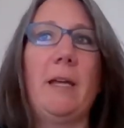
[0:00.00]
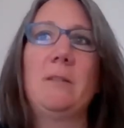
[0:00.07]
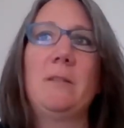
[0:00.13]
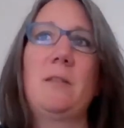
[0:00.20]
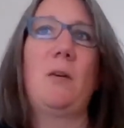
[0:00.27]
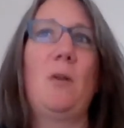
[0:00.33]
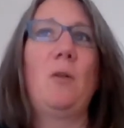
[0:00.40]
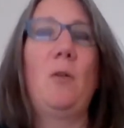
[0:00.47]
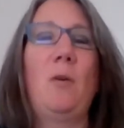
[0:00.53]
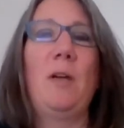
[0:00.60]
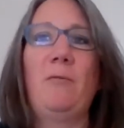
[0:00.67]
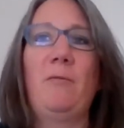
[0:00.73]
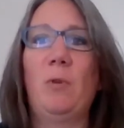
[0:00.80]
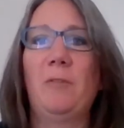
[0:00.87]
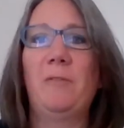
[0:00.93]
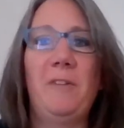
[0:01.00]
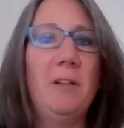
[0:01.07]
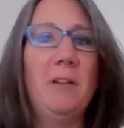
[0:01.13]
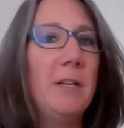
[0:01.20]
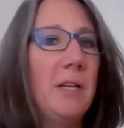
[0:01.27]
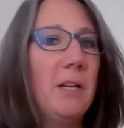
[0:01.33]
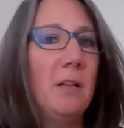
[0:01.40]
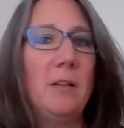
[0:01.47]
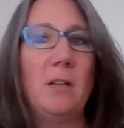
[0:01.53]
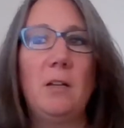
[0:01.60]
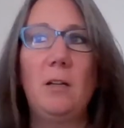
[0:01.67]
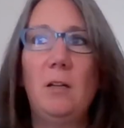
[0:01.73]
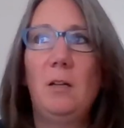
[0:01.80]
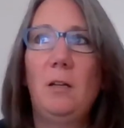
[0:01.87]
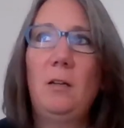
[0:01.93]
And so if we're feeling a
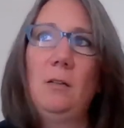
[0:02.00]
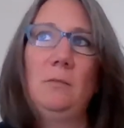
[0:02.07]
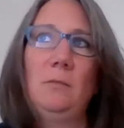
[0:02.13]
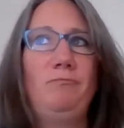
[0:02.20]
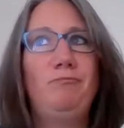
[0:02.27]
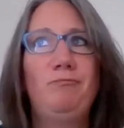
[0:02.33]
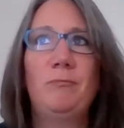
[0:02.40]
little